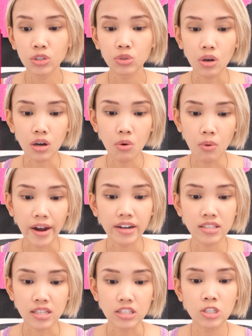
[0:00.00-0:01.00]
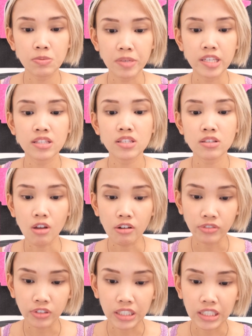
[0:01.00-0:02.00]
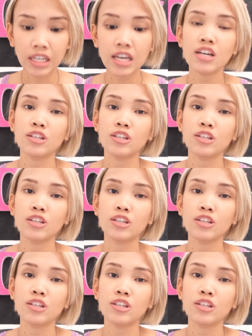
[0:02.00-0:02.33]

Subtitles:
to acquire such means lawfully.